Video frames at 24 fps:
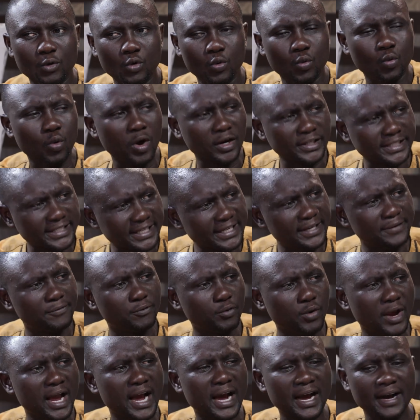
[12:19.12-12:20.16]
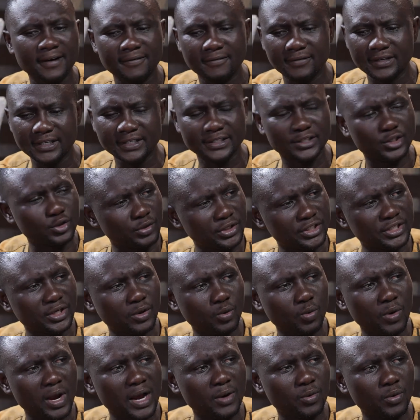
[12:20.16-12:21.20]
what if we have a
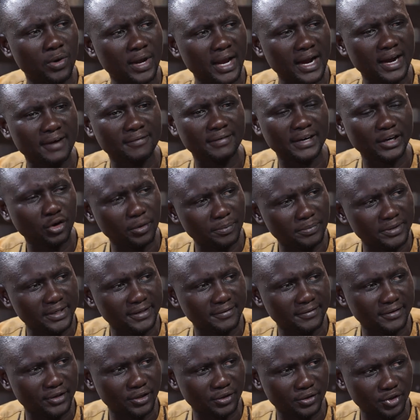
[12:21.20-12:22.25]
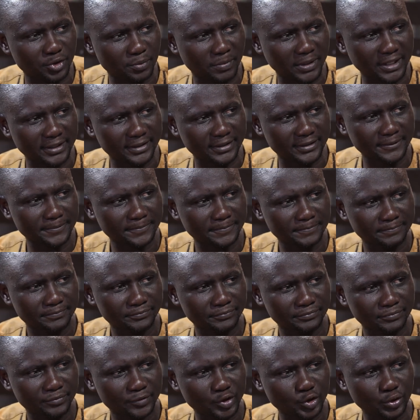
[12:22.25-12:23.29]
situation where we have an unbelieving husband?
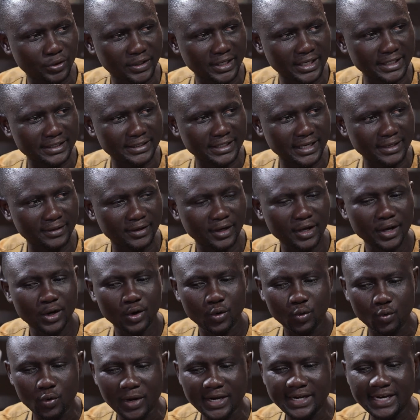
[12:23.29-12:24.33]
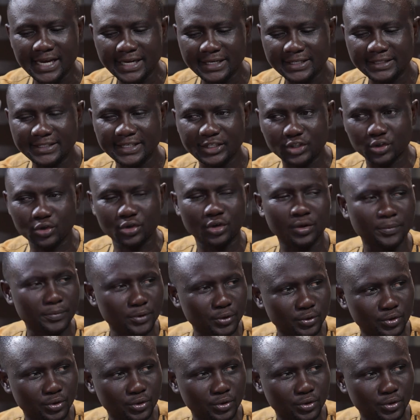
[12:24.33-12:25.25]
You understand? When daddy says stop,